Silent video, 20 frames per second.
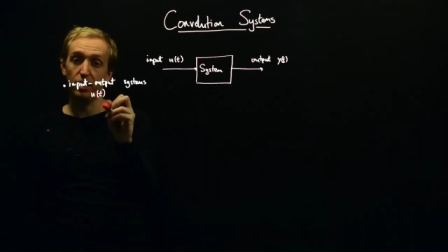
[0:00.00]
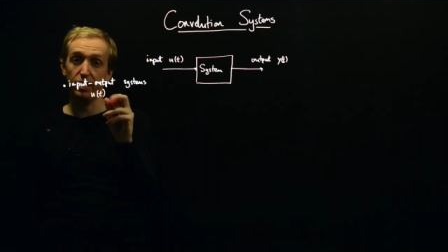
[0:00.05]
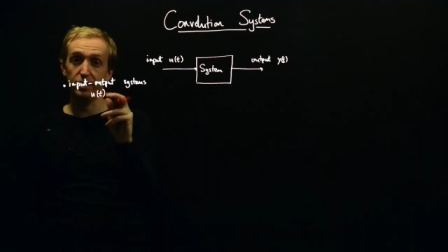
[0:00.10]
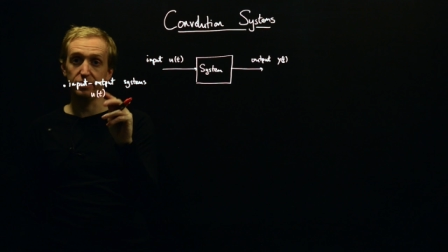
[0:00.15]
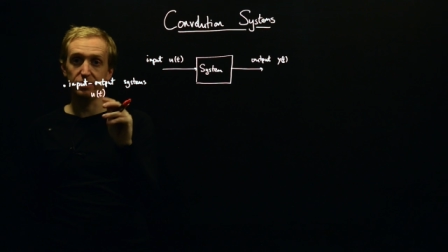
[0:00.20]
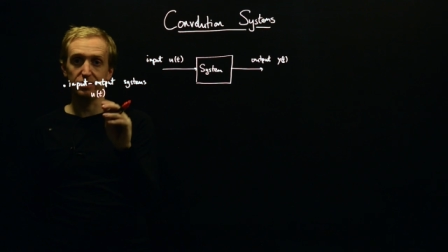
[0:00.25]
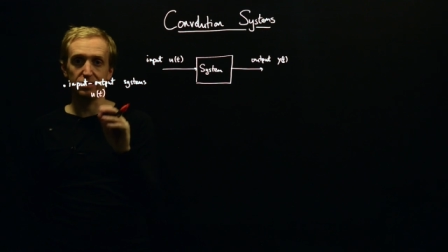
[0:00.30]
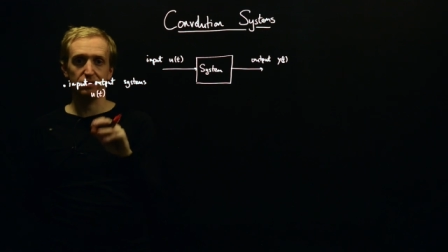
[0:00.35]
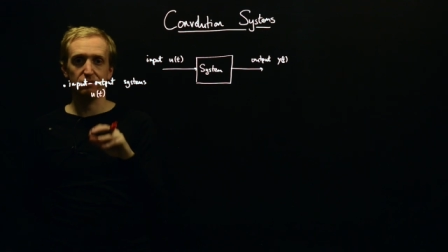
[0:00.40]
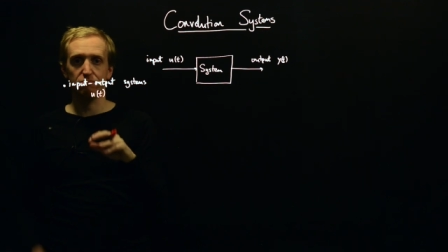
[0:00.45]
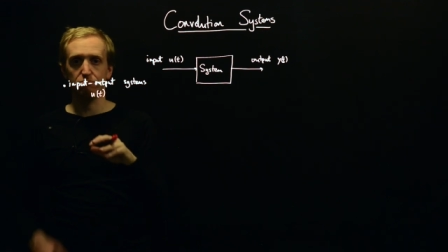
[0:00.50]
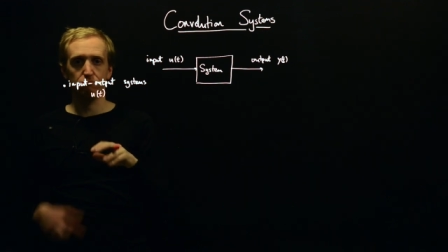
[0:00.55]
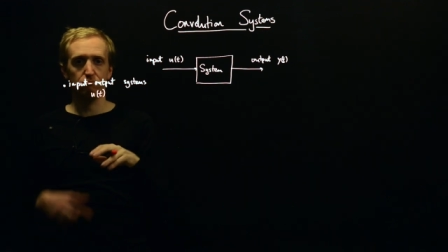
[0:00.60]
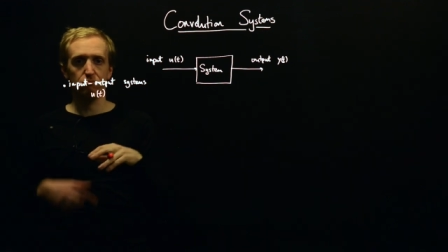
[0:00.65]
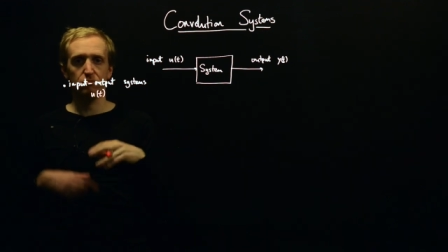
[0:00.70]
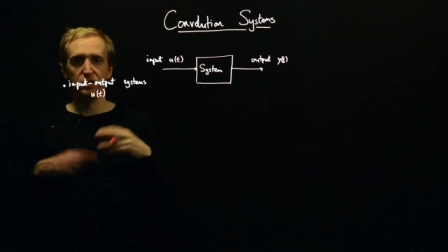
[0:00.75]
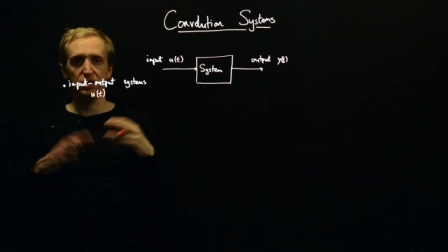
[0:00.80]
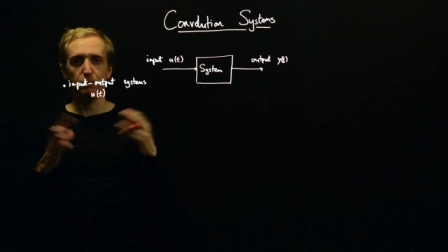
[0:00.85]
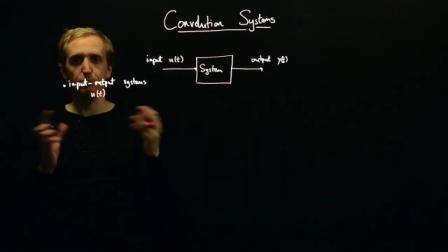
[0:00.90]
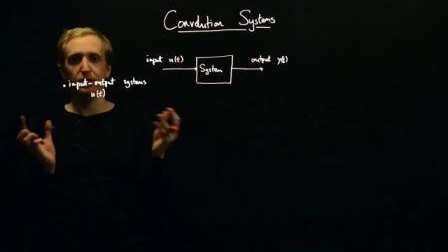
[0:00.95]
and it's
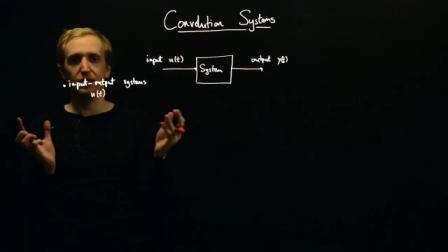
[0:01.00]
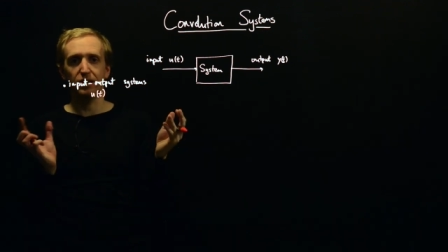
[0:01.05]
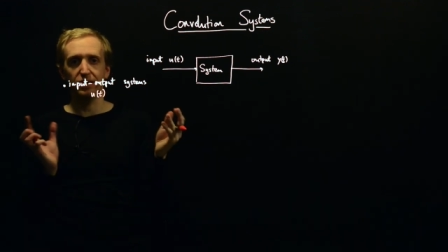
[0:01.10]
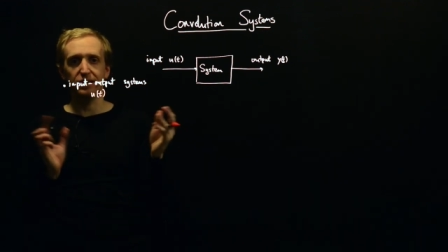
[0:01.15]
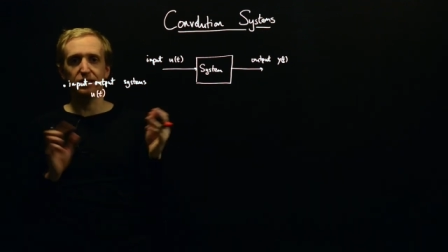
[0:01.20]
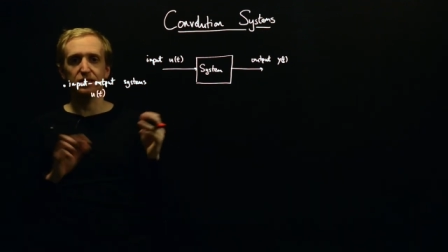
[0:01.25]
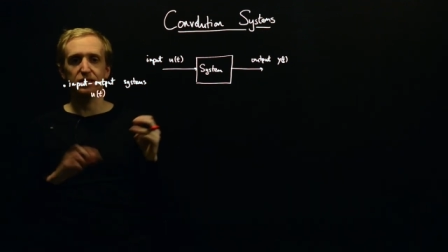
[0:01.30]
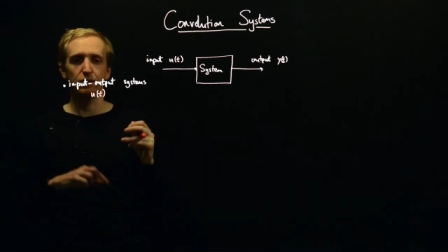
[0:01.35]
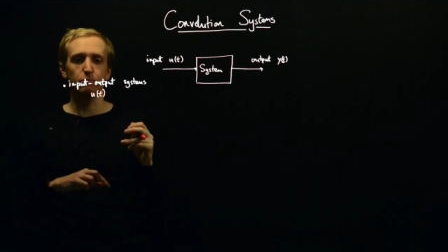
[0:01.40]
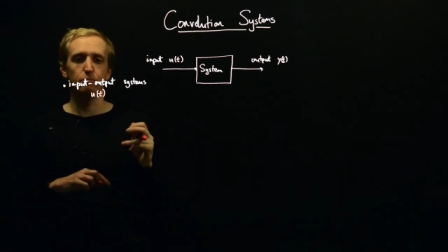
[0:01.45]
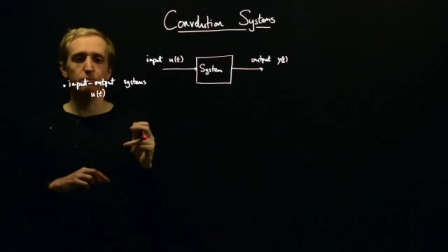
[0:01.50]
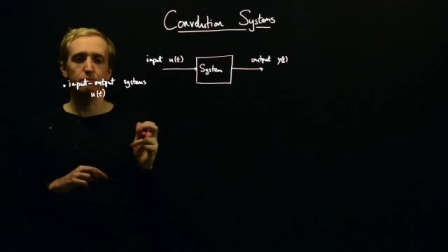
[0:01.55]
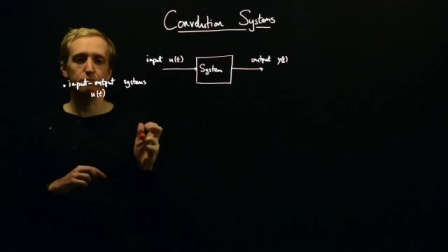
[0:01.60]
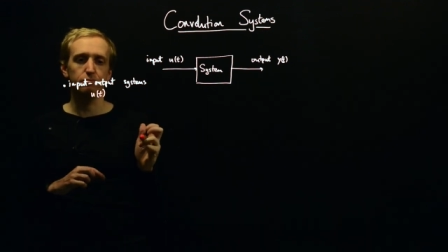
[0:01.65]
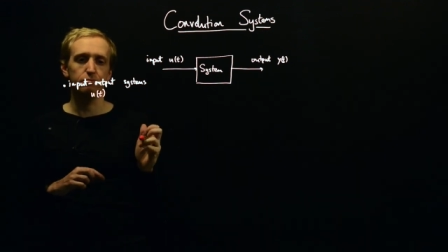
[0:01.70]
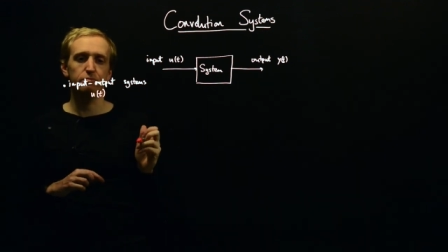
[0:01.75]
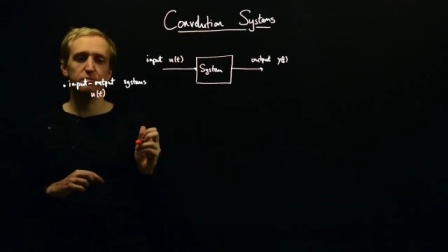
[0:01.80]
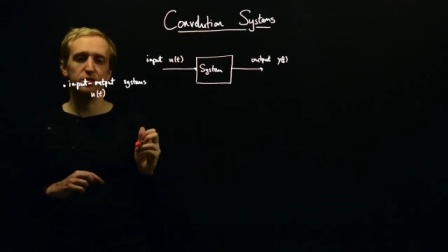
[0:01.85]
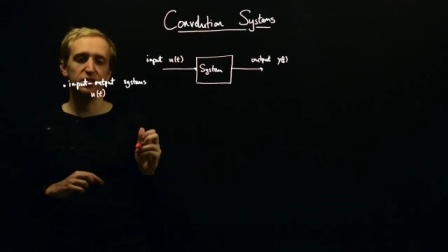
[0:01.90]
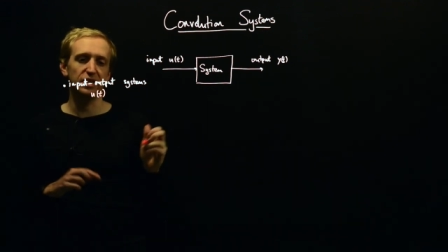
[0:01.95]
typically
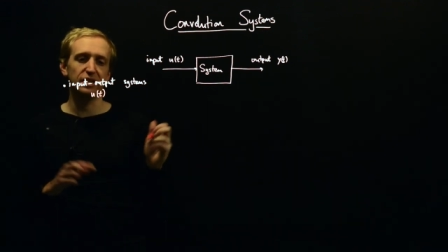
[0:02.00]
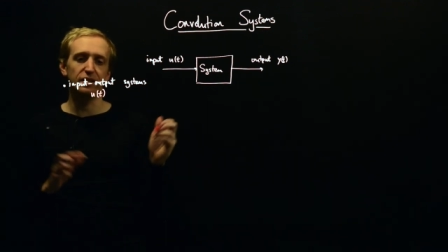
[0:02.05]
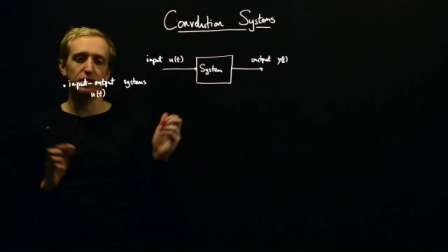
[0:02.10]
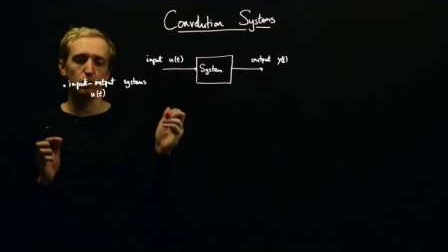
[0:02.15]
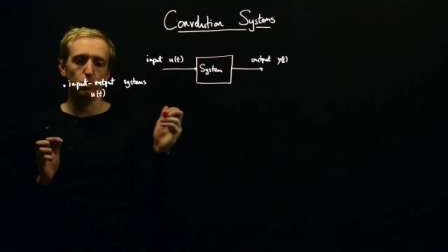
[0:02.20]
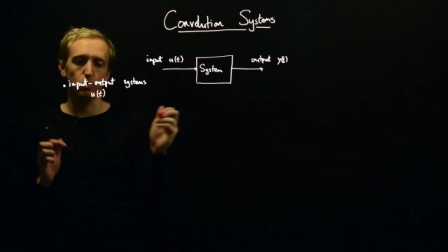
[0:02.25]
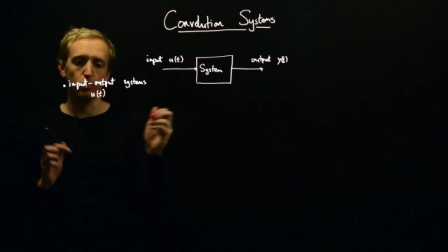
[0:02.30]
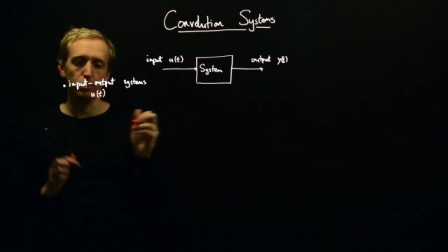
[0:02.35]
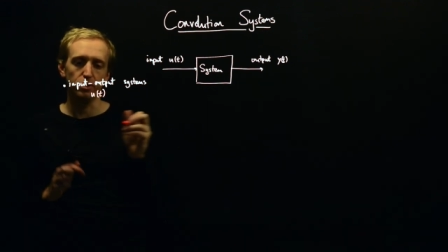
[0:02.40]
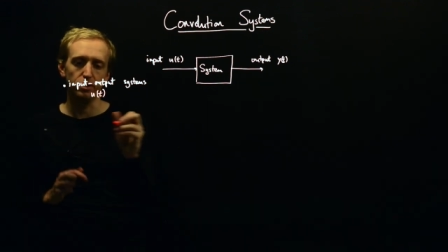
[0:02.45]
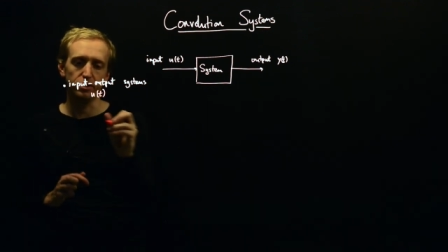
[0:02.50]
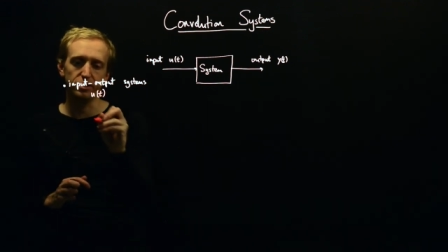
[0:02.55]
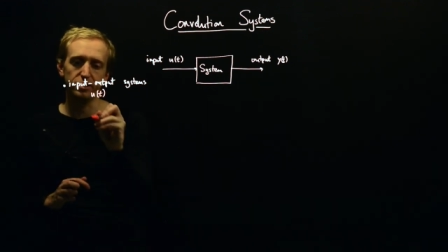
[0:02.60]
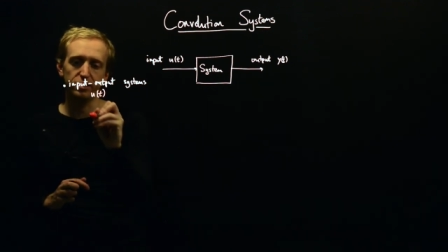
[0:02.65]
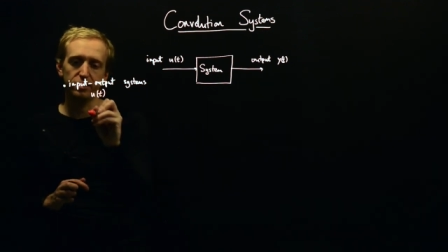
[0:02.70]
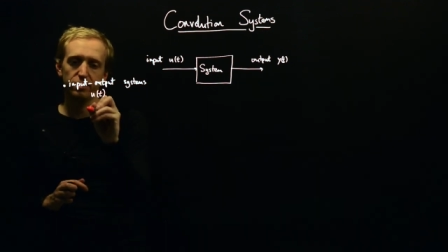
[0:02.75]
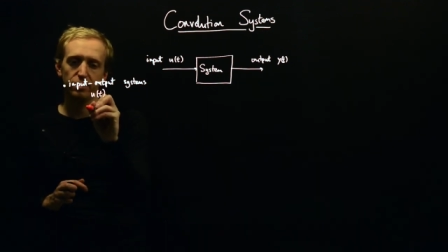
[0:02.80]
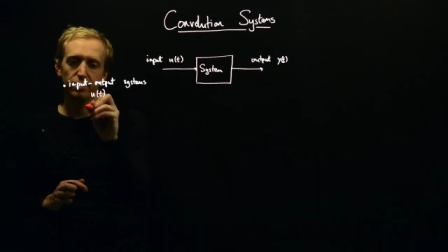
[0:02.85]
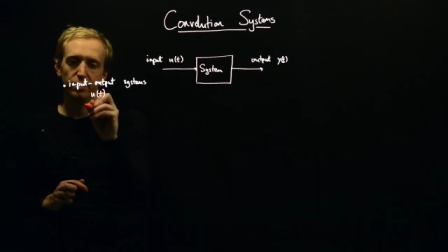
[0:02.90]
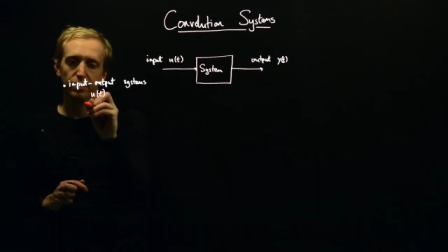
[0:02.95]
some signal
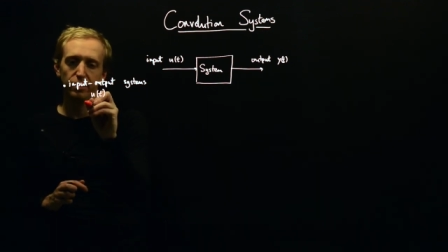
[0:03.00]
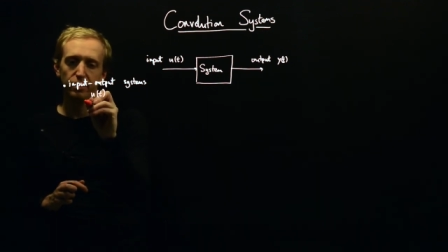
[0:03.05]
that's